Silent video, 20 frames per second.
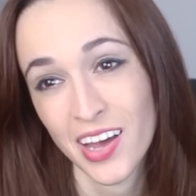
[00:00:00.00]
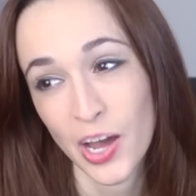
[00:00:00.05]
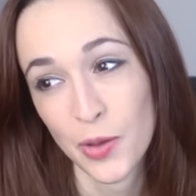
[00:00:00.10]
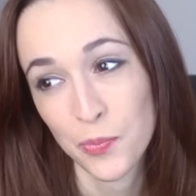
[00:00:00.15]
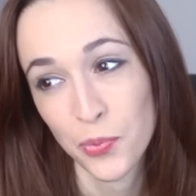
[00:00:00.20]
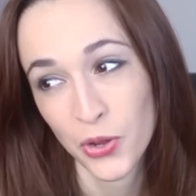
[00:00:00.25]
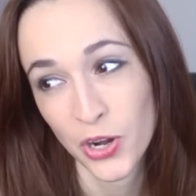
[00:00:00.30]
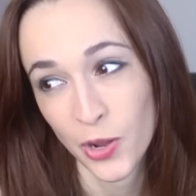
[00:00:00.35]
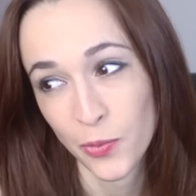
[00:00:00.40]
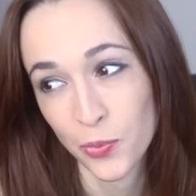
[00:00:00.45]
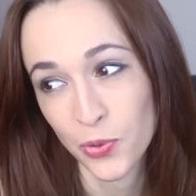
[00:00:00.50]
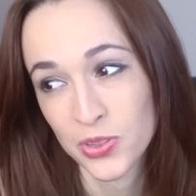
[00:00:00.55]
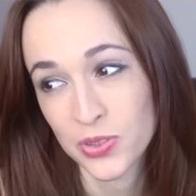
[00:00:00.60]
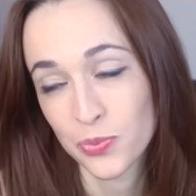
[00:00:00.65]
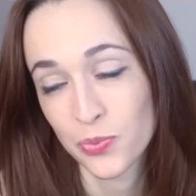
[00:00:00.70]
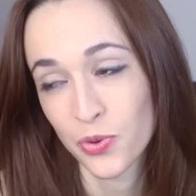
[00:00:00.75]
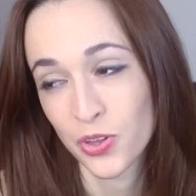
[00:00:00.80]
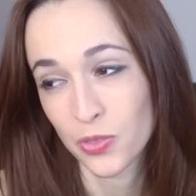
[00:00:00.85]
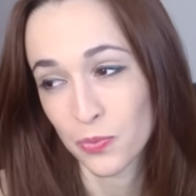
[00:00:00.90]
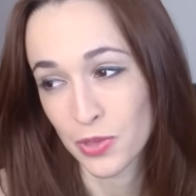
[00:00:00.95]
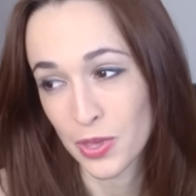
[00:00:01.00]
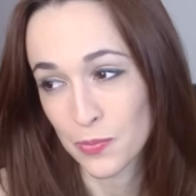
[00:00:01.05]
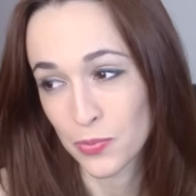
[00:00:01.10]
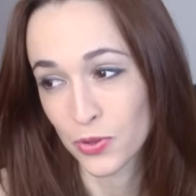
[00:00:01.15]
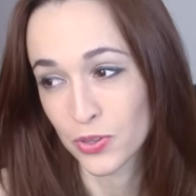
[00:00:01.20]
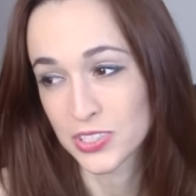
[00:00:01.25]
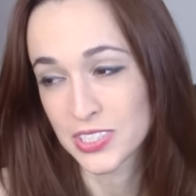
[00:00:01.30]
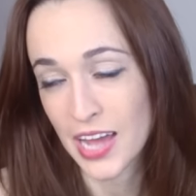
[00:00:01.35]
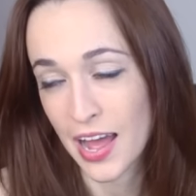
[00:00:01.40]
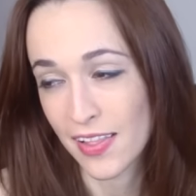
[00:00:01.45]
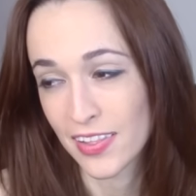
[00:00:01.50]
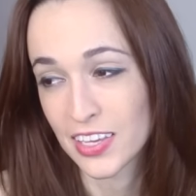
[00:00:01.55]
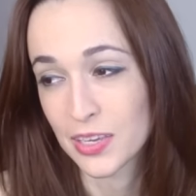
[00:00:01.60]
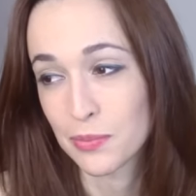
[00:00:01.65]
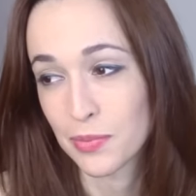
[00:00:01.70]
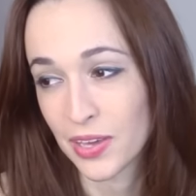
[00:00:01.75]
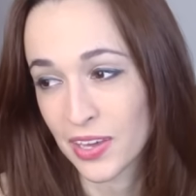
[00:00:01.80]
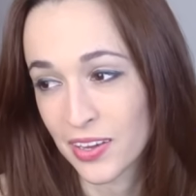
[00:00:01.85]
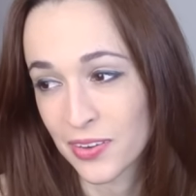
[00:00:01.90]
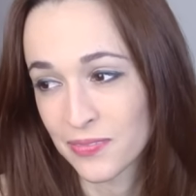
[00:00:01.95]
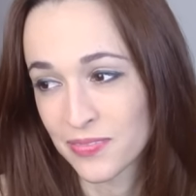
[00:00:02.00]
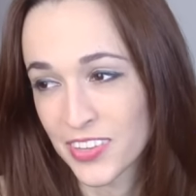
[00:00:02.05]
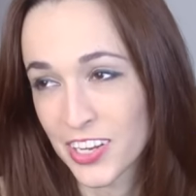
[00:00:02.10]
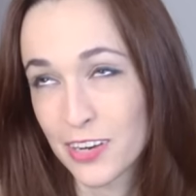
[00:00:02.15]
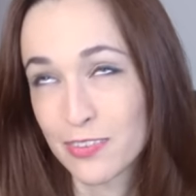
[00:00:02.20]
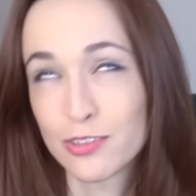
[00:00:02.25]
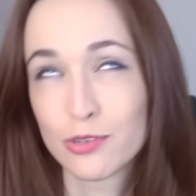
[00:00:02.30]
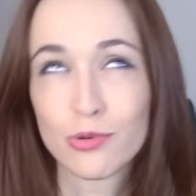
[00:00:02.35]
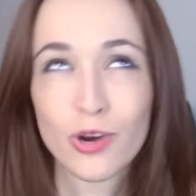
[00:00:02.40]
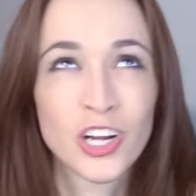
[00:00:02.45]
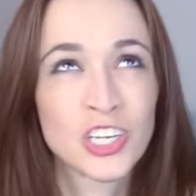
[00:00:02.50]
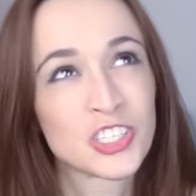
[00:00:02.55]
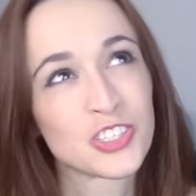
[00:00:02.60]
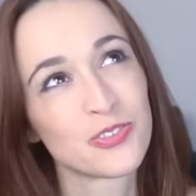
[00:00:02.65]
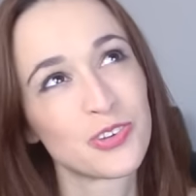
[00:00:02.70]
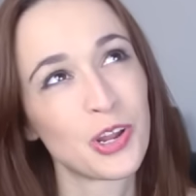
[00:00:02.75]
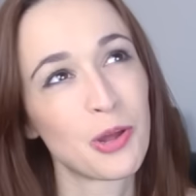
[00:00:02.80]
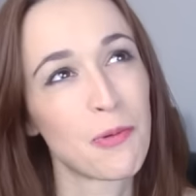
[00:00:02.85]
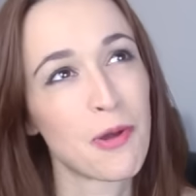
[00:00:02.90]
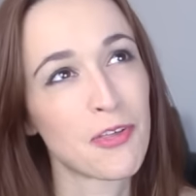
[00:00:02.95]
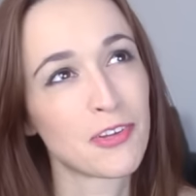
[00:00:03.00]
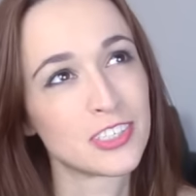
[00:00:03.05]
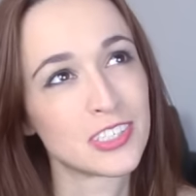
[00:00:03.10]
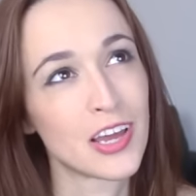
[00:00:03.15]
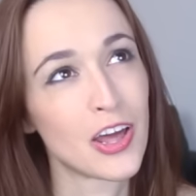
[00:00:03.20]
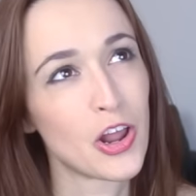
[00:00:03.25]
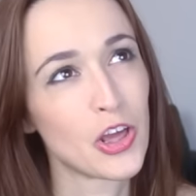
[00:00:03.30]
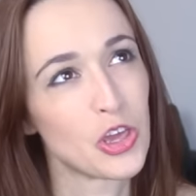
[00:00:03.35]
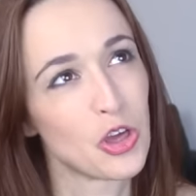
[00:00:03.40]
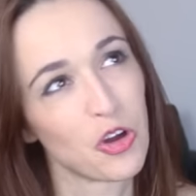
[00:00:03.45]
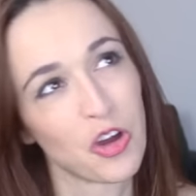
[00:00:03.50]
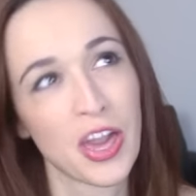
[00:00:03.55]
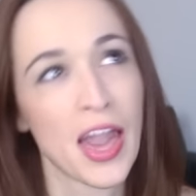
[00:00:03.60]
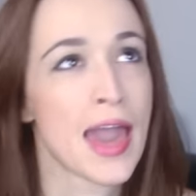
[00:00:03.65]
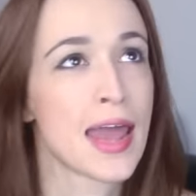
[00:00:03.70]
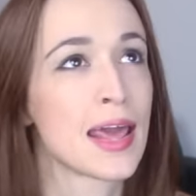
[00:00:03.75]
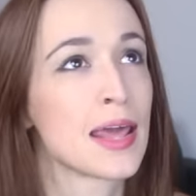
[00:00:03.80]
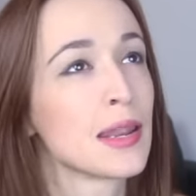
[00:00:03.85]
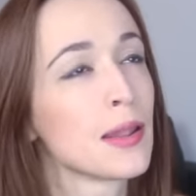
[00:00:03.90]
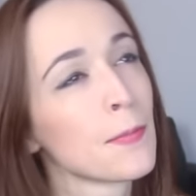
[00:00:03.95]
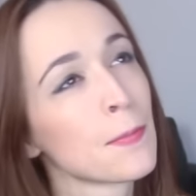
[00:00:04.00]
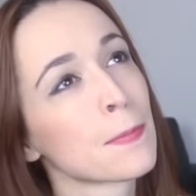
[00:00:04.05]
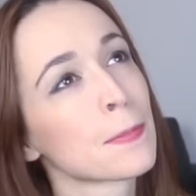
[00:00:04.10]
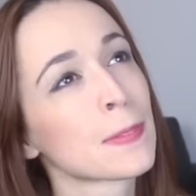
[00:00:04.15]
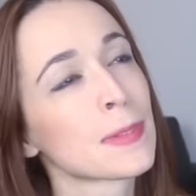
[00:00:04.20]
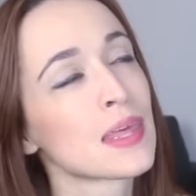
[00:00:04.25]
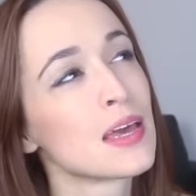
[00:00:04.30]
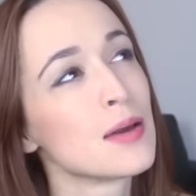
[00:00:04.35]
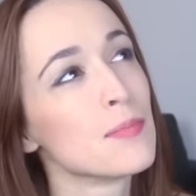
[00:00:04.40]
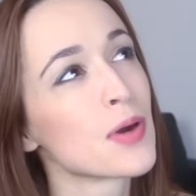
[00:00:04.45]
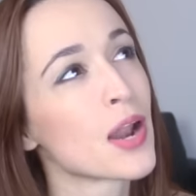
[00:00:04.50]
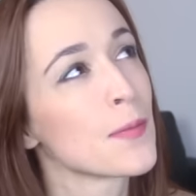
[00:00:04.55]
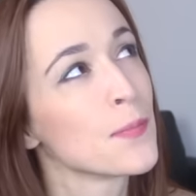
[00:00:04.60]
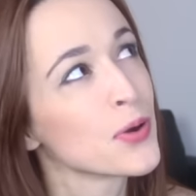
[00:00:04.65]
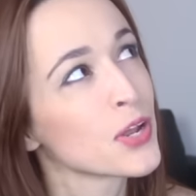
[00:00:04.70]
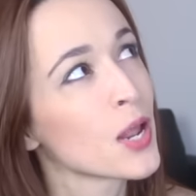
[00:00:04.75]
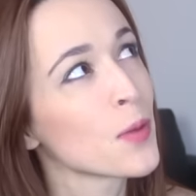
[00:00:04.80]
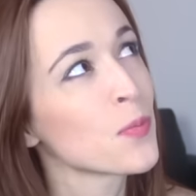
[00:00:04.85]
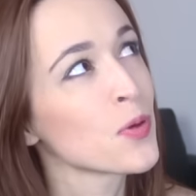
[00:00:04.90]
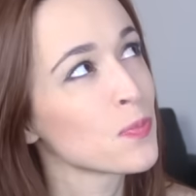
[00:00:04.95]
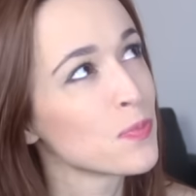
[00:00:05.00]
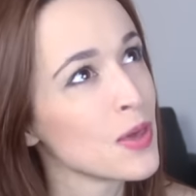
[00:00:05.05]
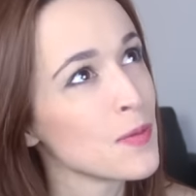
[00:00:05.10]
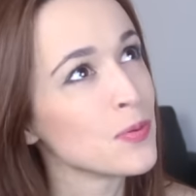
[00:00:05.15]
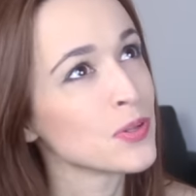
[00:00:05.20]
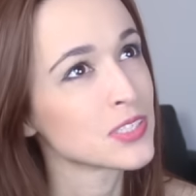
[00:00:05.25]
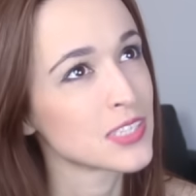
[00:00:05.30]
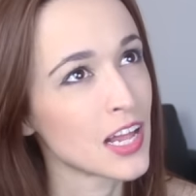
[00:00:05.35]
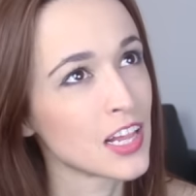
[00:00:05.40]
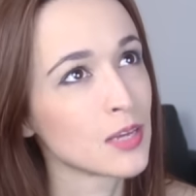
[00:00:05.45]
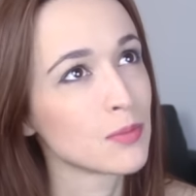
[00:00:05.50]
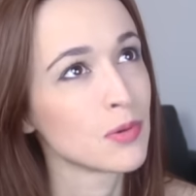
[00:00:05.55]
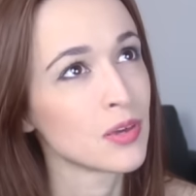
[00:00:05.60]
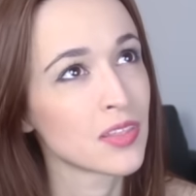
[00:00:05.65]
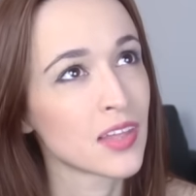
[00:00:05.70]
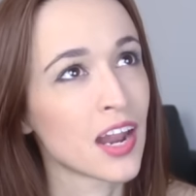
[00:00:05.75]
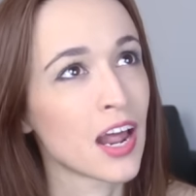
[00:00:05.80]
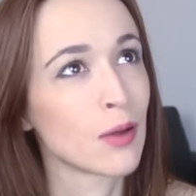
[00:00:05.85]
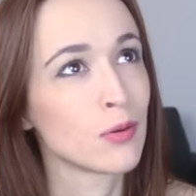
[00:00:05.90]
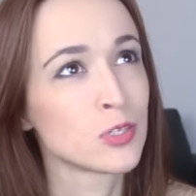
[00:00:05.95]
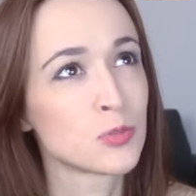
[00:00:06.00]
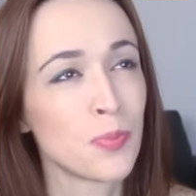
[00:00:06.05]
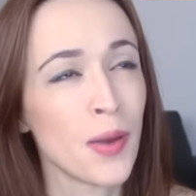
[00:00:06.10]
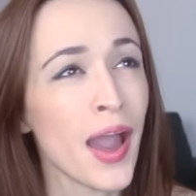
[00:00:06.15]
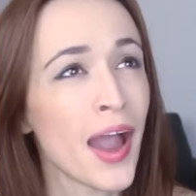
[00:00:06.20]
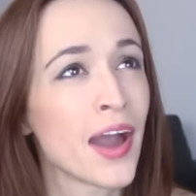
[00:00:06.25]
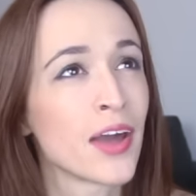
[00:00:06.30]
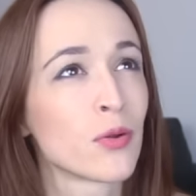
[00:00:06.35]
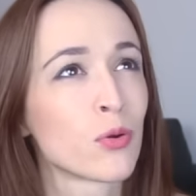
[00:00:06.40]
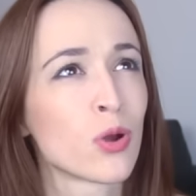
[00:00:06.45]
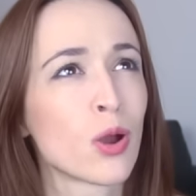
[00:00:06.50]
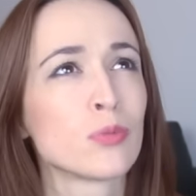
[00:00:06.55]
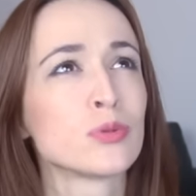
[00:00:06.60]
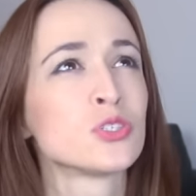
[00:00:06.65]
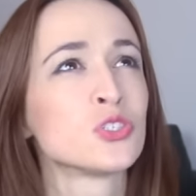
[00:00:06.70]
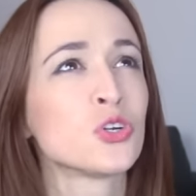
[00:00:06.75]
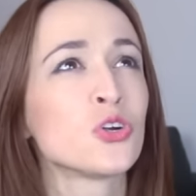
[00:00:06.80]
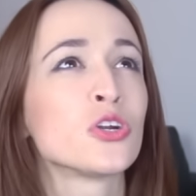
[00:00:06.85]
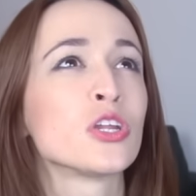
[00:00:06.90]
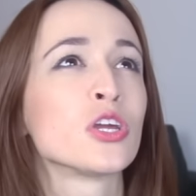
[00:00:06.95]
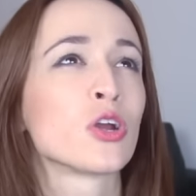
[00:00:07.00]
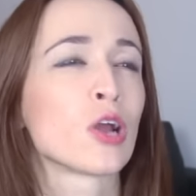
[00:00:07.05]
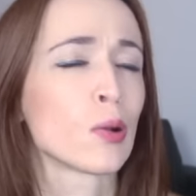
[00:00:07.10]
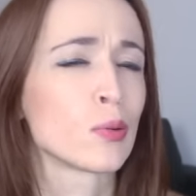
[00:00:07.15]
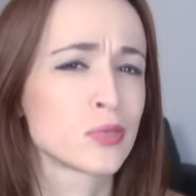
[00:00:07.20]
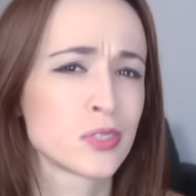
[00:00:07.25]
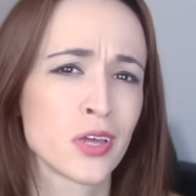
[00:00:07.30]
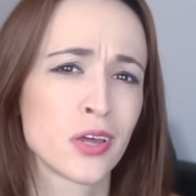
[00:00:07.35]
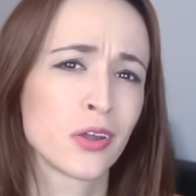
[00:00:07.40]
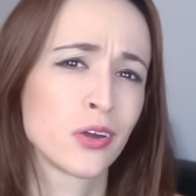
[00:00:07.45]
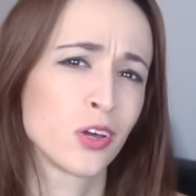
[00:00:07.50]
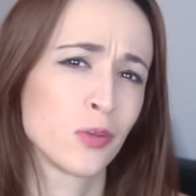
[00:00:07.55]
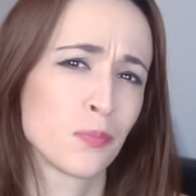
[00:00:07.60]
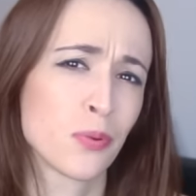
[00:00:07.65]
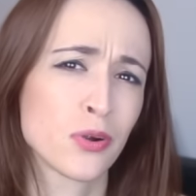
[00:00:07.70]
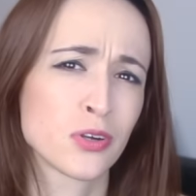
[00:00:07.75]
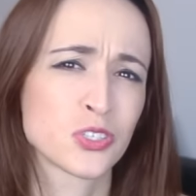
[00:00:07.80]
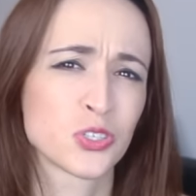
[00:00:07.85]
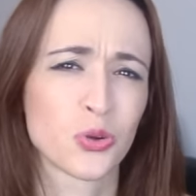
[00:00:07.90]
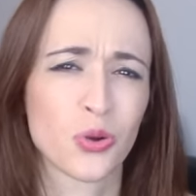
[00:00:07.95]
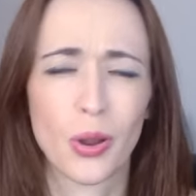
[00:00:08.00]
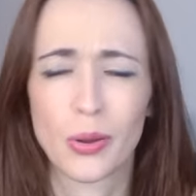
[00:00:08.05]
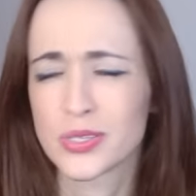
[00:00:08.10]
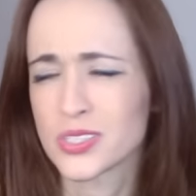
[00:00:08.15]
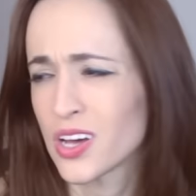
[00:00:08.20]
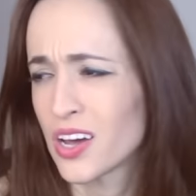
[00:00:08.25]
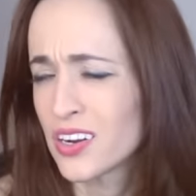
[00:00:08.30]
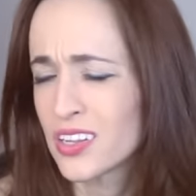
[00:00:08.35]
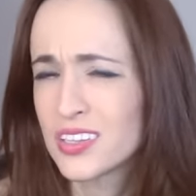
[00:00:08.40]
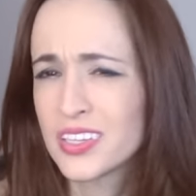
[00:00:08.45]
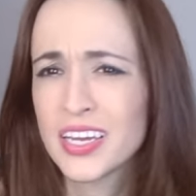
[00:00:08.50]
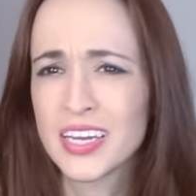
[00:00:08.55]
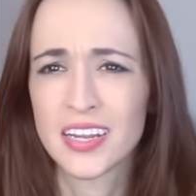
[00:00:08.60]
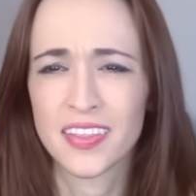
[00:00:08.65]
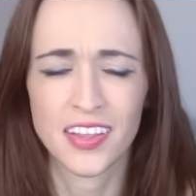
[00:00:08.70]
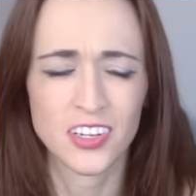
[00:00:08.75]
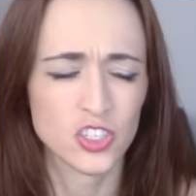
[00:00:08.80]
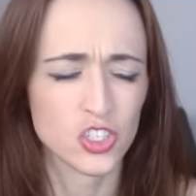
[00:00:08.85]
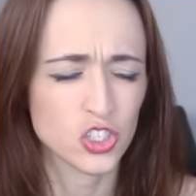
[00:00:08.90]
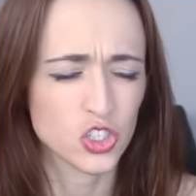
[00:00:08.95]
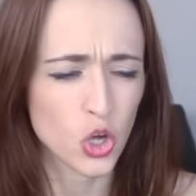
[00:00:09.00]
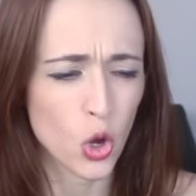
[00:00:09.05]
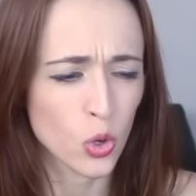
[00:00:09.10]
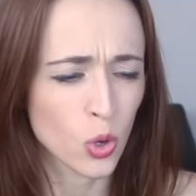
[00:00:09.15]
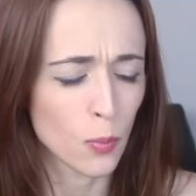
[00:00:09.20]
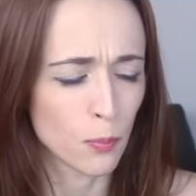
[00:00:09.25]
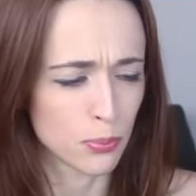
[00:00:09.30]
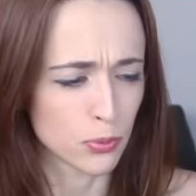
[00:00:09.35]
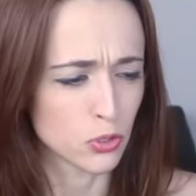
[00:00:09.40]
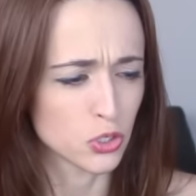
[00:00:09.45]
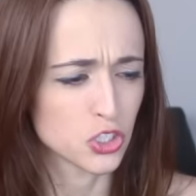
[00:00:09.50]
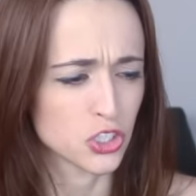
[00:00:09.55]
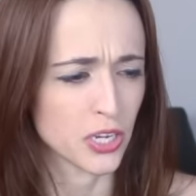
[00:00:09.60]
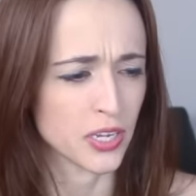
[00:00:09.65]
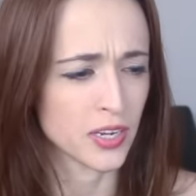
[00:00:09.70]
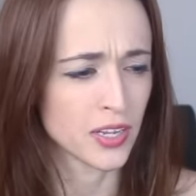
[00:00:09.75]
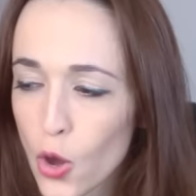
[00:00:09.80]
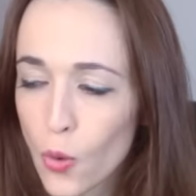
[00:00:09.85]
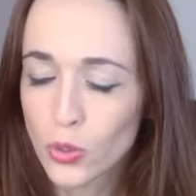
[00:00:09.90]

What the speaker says: I put up with people telling me, and if you watch the video on my other channel, you'll get it, but I put up with people telling me that I was bad, or I was dirty, or I was not a good person, or I was unclean, and that's just total bullshit.